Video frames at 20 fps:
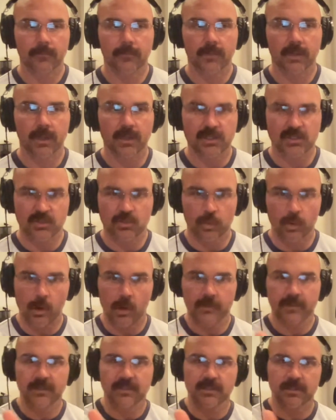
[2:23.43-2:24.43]
and just
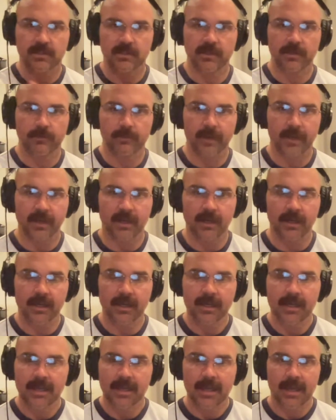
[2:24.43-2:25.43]
walked into the arena.
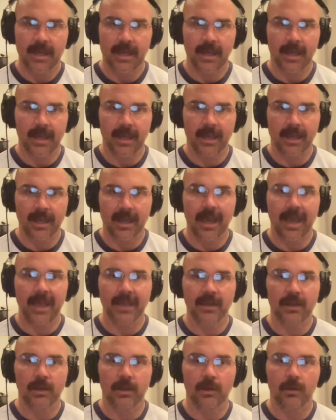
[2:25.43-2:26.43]
And
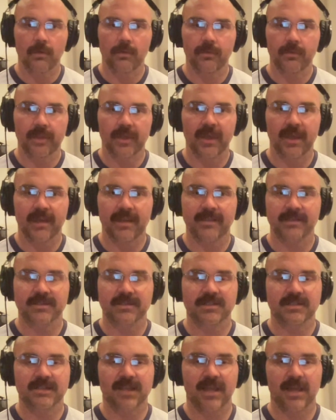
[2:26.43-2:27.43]
I know that it
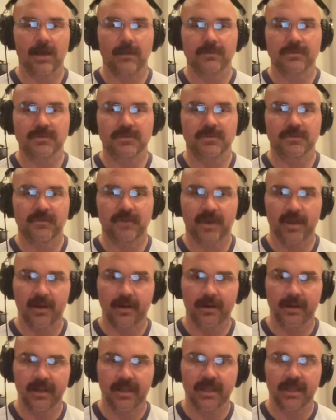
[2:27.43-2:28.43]
sounds
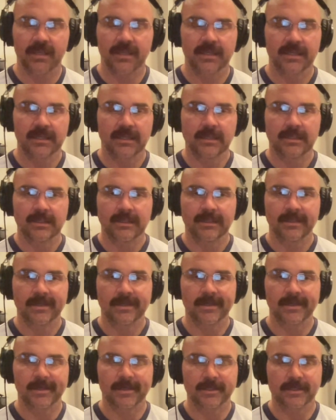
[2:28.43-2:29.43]
very
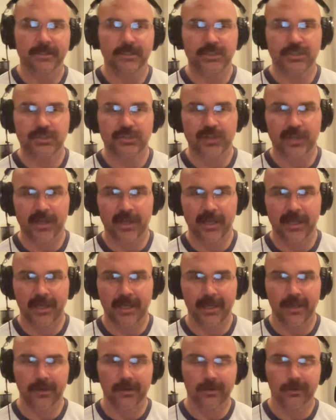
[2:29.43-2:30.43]

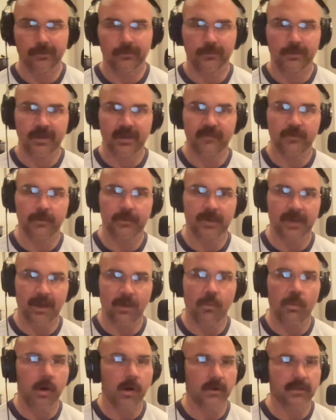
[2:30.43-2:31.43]
cliche or whatever, but
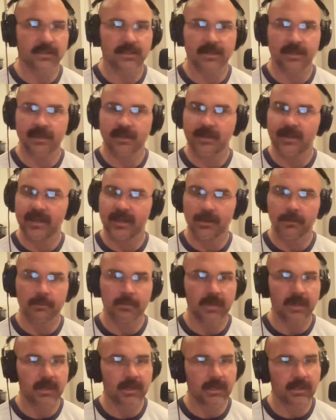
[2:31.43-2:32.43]
I walked in and
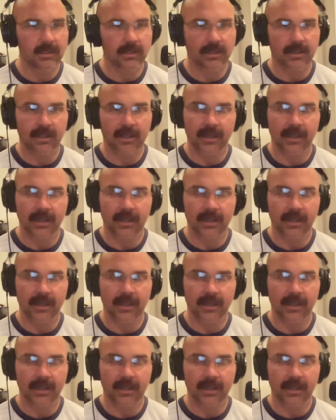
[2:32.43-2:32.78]
immediately